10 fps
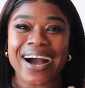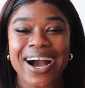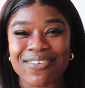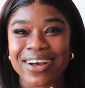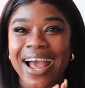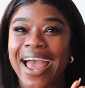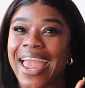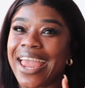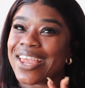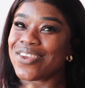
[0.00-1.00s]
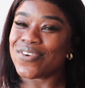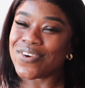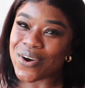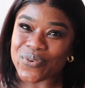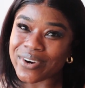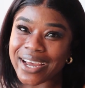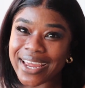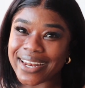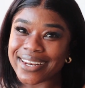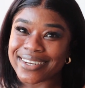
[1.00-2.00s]
up. And you know
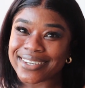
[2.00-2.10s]
what,